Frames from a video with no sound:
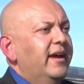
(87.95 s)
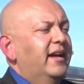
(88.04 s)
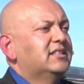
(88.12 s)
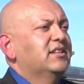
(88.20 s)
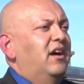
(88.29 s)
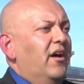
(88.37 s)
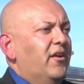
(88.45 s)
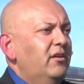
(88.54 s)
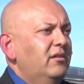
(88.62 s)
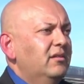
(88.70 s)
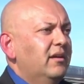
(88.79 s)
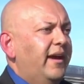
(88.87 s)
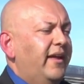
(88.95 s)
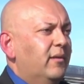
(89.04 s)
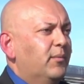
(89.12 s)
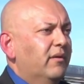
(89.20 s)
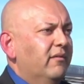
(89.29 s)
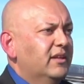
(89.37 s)
It's an honor, and
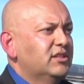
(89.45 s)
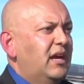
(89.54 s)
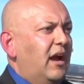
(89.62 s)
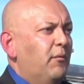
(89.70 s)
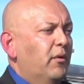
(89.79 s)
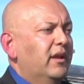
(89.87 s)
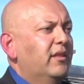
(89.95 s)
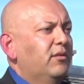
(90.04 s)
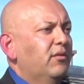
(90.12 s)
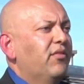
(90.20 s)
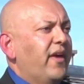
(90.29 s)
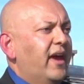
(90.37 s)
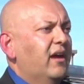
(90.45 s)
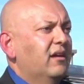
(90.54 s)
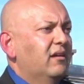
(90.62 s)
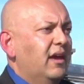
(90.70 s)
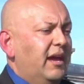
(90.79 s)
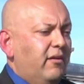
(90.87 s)
a privilege. I really do thank
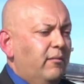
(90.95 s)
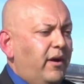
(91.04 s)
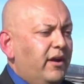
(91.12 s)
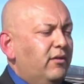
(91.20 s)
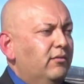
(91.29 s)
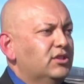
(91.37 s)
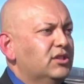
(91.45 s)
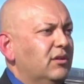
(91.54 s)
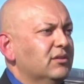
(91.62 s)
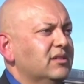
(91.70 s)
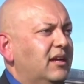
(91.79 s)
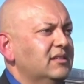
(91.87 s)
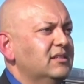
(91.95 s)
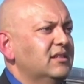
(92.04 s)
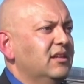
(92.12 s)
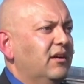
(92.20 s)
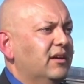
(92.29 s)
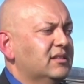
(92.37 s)
everybody who chose us.
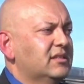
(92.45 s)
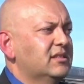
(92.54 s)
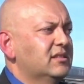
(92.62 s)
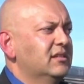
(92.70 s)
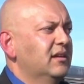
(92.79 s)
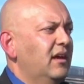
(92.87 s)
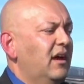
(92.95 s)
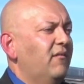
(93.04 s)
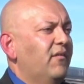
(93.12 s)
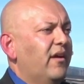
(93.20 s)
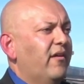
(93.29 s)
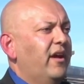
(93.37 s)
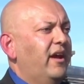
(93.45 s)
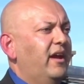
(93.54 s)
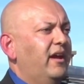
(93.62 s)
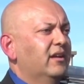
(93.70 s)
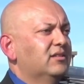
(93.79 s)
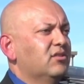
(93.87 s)
You know, it's a
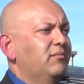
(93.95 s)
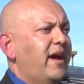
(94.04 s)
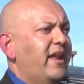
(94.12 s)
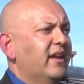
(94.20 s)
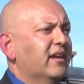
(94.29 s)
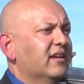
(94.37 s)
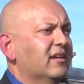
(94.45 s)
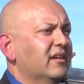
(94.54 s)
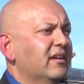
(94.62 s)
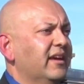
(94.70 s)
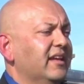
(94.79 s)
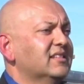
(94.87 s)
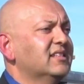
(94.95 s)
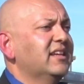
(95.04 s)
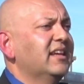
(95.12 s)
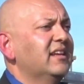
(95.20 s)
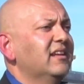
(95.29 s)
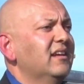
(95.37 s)
very traumatic
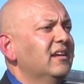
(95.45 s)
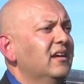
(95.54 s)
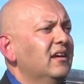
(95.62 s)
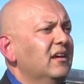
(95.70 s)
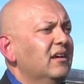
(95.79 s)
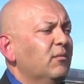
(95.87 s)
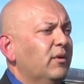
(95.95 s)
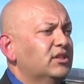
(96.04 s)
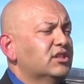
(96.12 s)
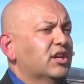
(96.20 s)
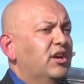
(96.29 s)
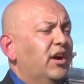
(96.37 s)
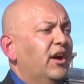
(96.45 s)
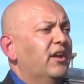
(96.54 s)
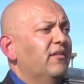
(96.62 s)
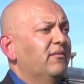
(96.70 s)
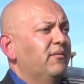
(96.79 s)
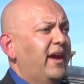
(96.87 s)
incident, which
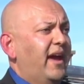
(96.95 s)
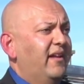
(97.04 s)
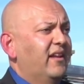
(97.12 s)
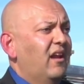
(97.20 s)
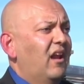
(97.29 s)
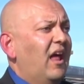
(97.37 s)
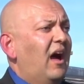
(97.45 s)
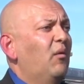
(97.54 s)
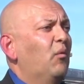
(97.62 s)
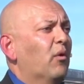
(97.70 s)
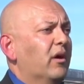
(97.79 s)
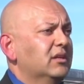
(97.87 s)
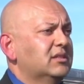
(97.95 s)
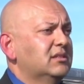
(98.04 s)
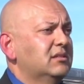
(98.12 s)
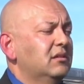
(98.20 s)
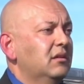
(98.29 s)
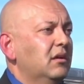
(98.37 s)
could have ended a lot worse.